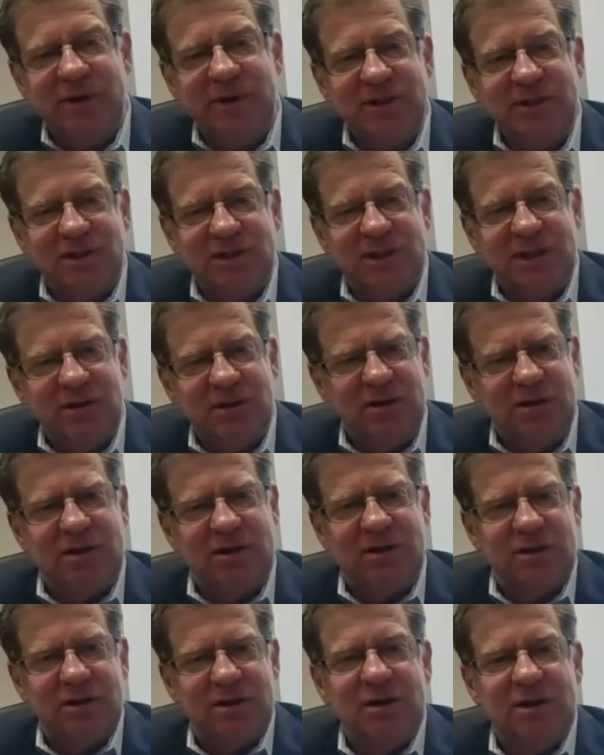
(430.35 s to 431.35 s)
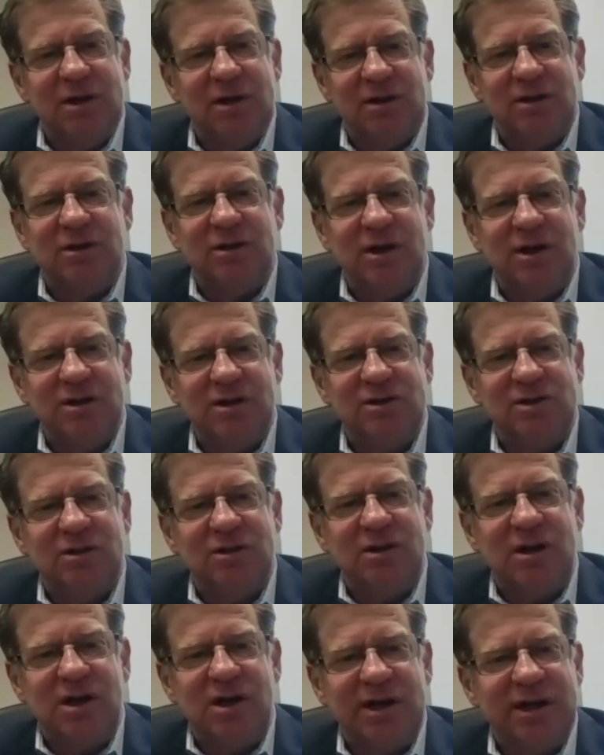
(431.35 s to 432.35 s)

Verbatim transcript: might say, "Look, uh, the law is the law.